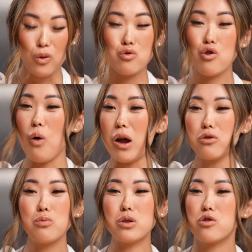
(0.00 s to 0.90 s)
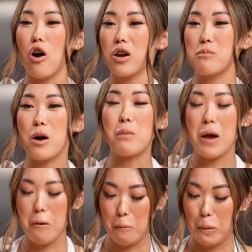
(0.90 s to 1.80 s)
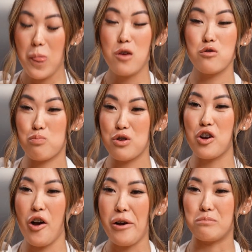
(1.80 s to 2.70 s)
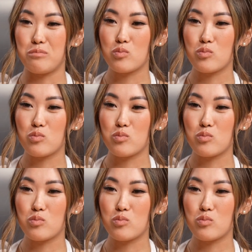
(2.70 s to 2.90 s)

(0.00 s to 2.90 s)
Yo, I don't know what you're talking about, man. This is pretty good.